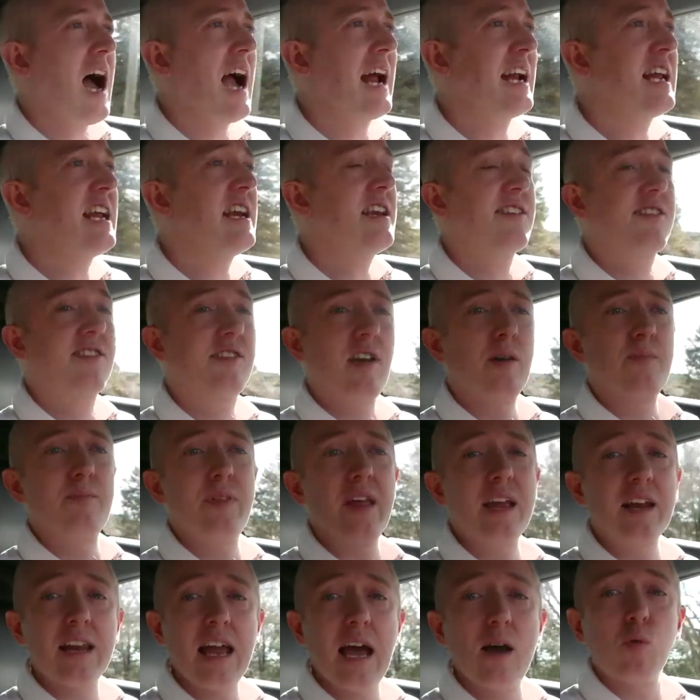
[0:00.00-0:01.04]
I needed
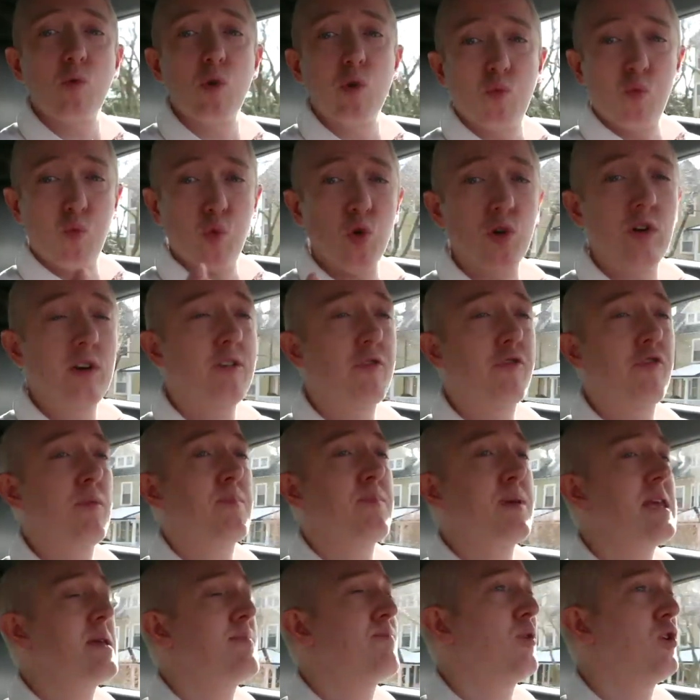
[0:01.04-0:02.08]
something that would work
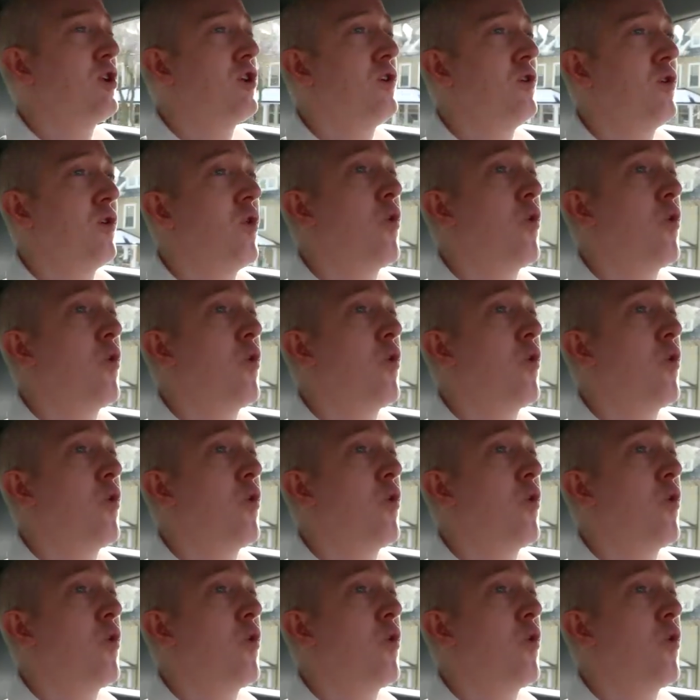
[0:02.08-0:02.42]
for people